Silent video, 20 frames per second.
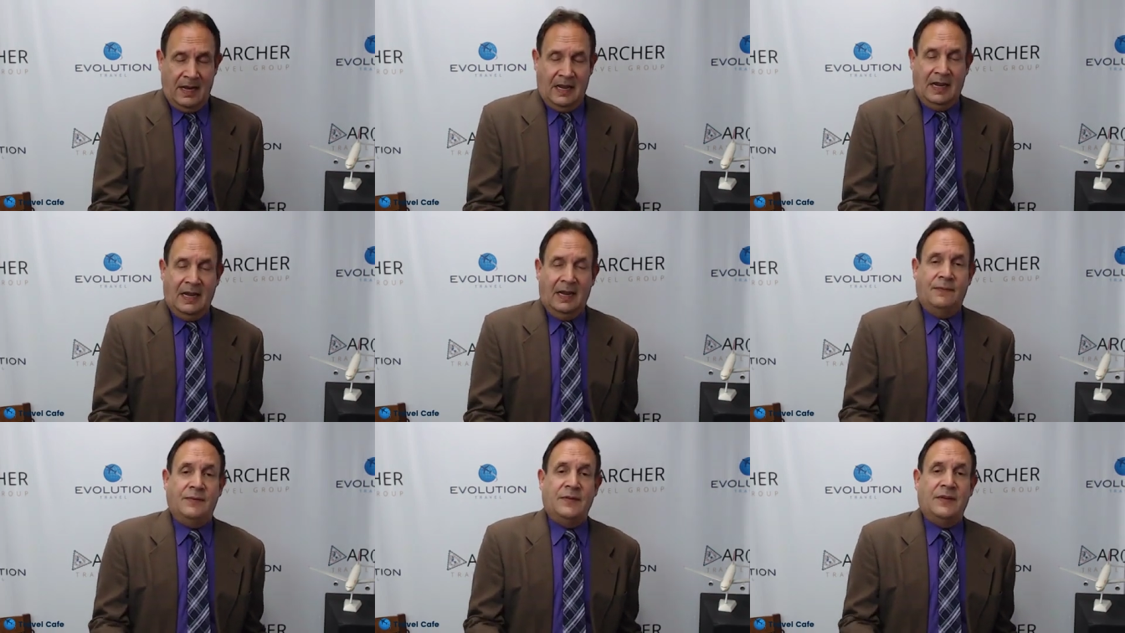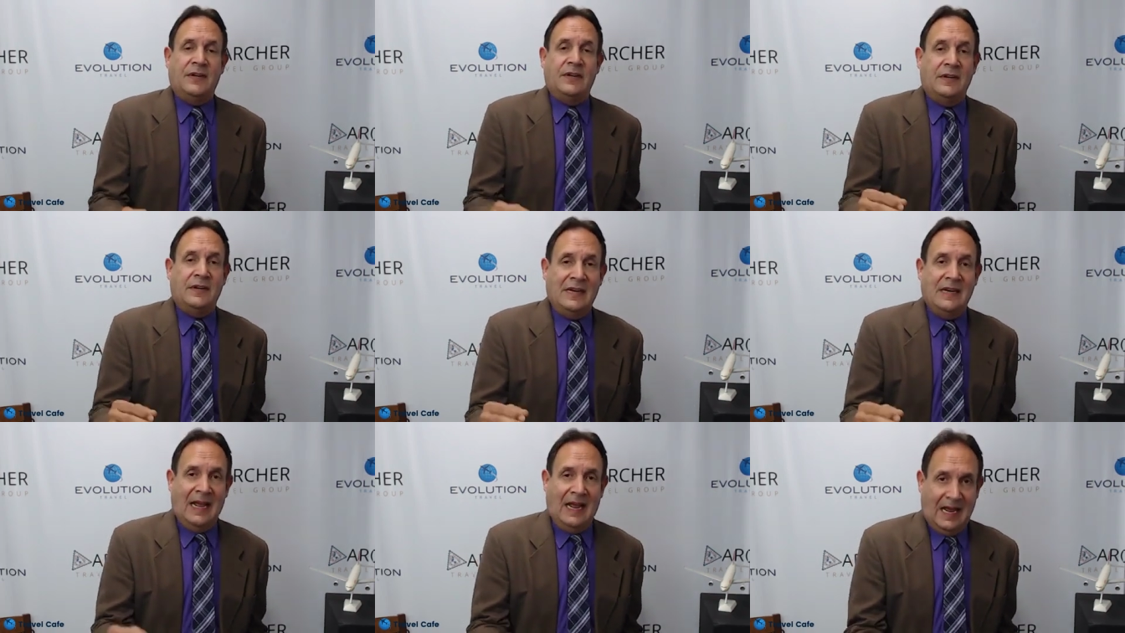If
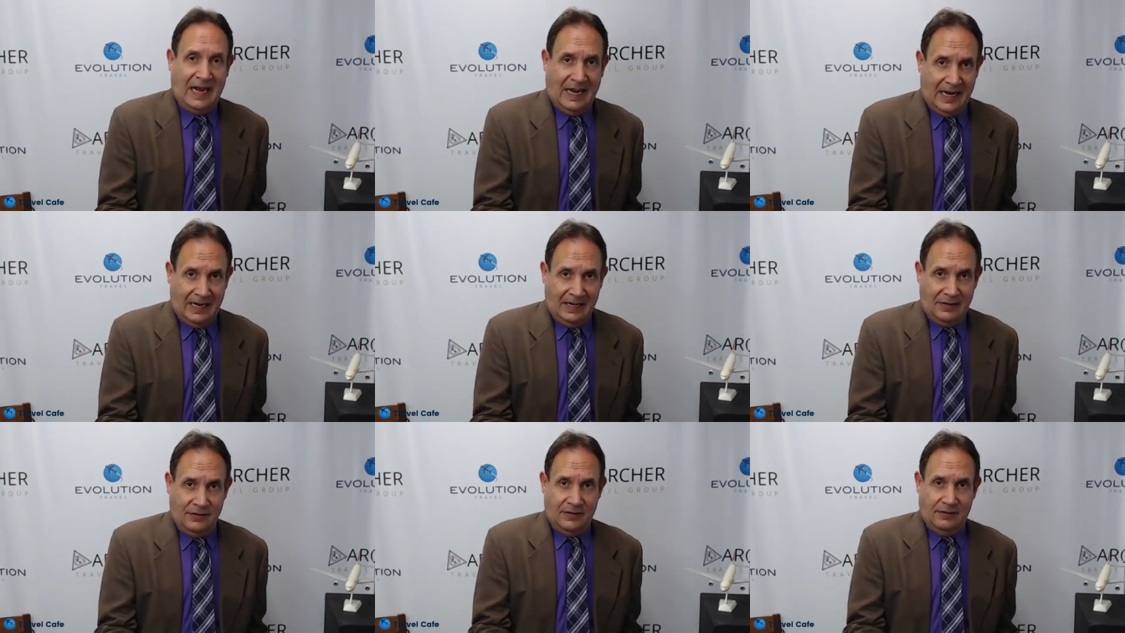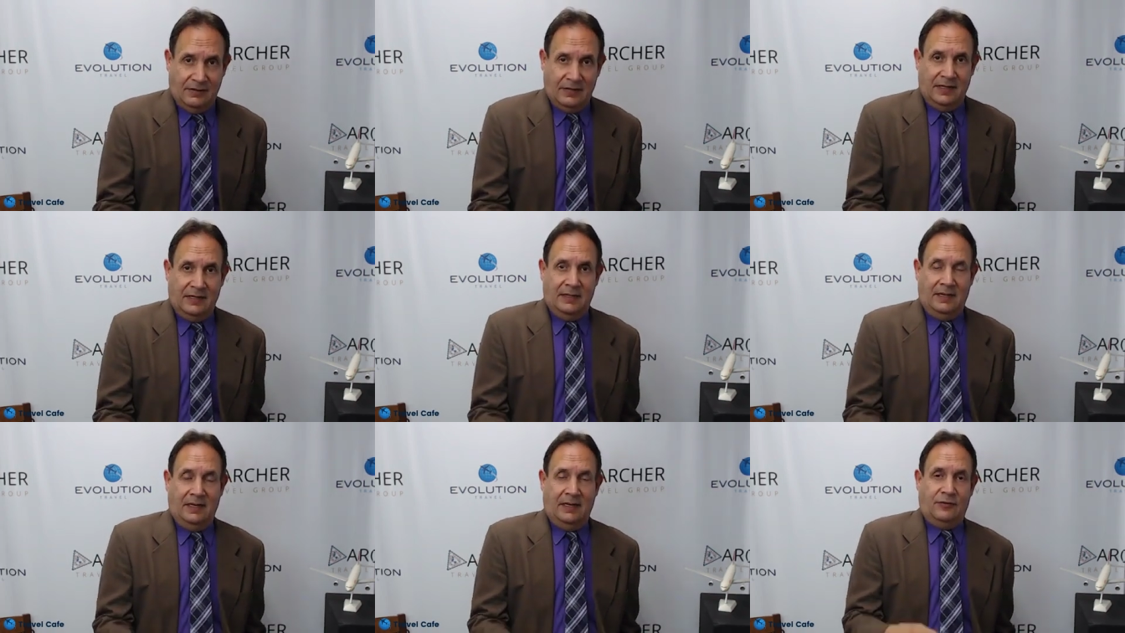today,
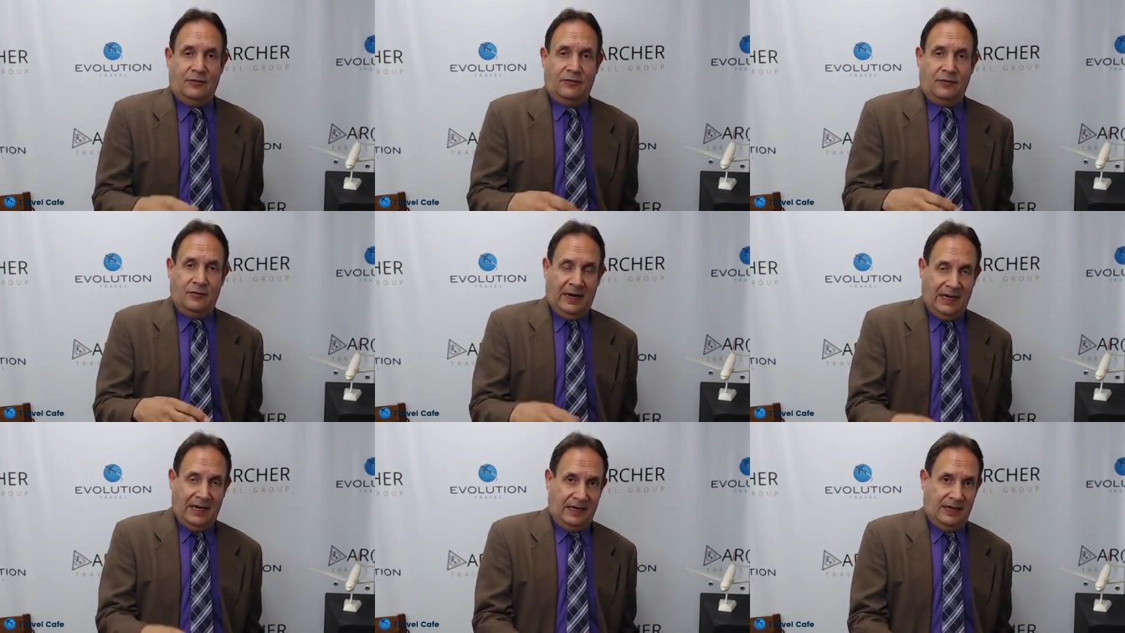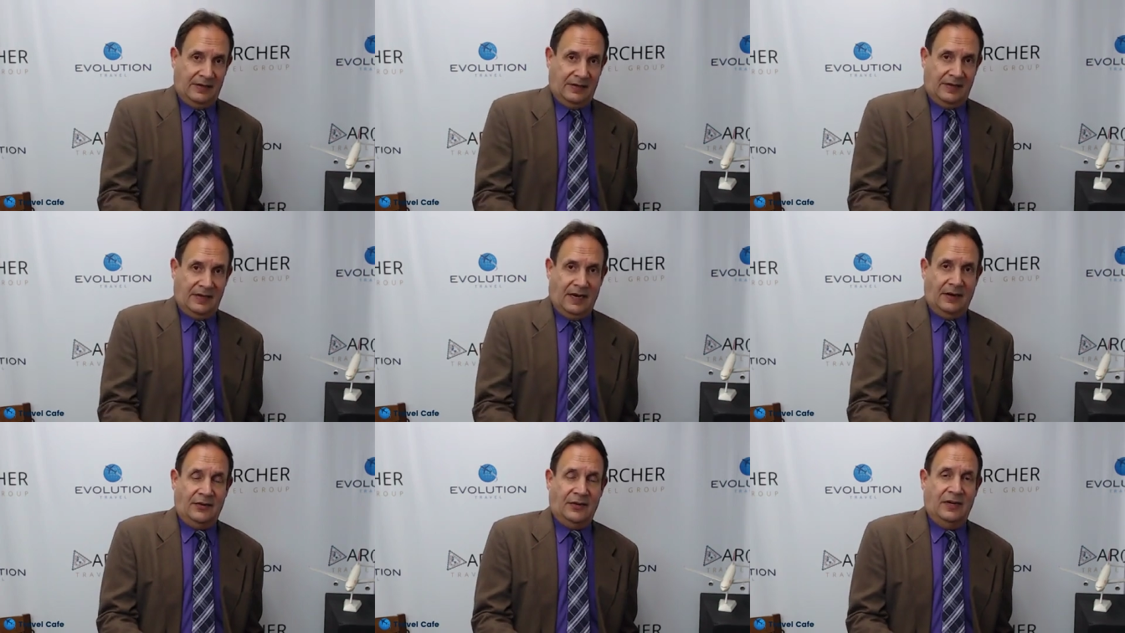during the training
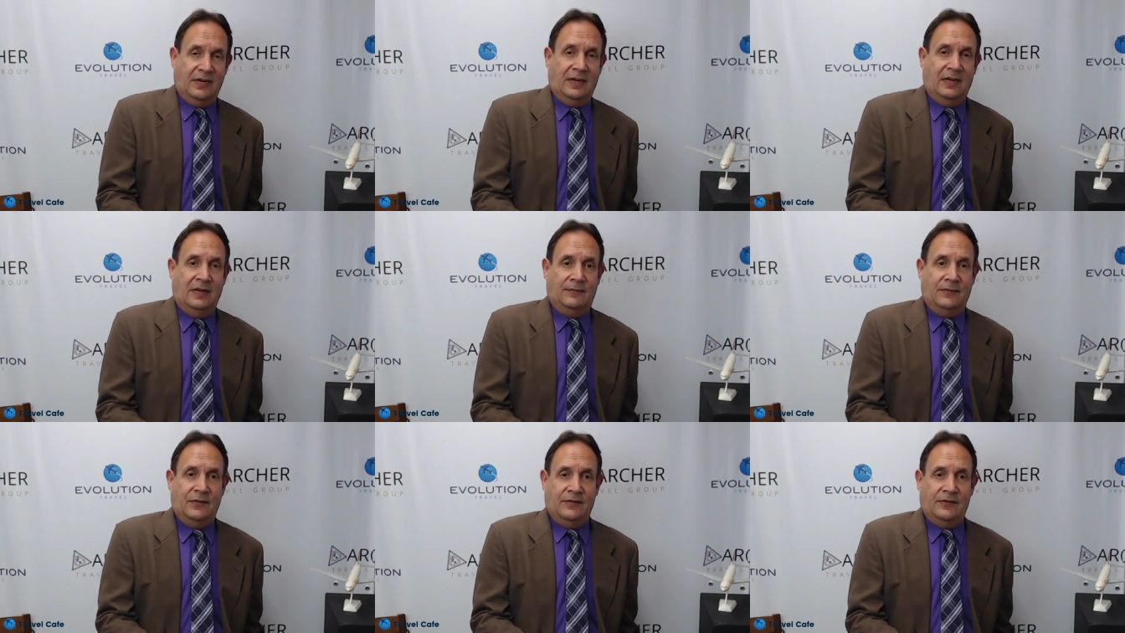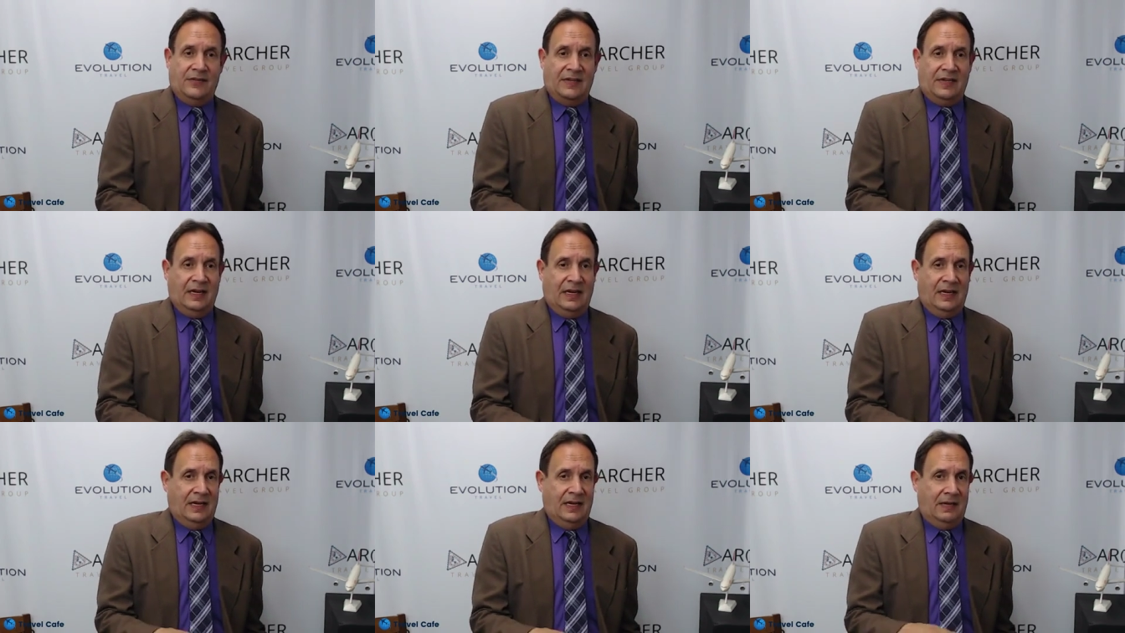session, if you
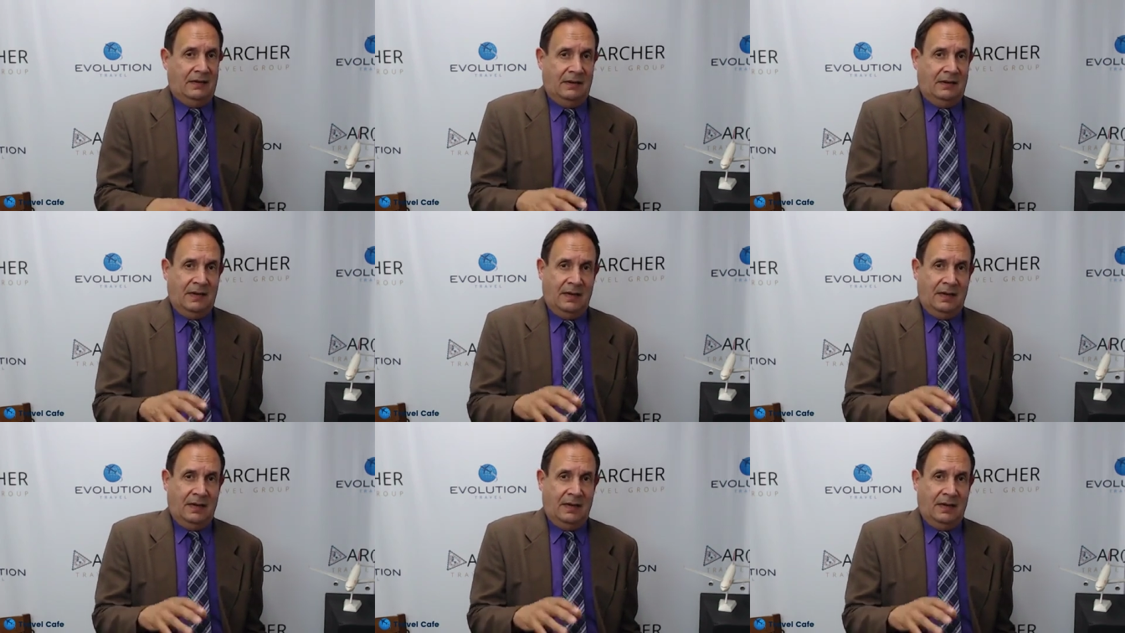see it